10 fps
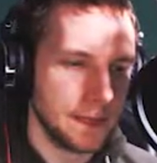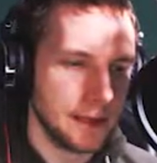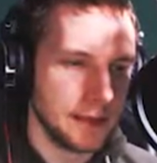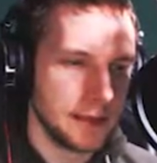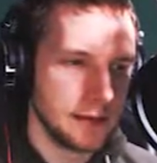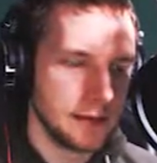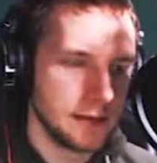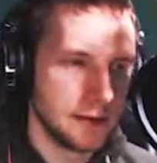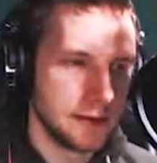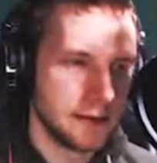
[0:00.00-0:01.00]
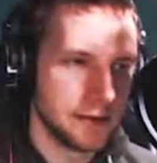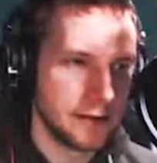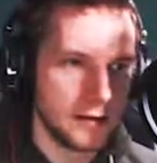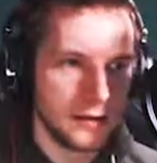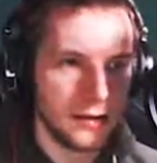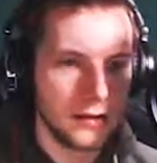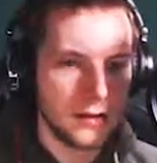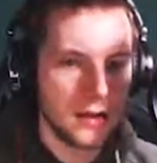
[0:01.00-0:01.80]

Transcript: (silence)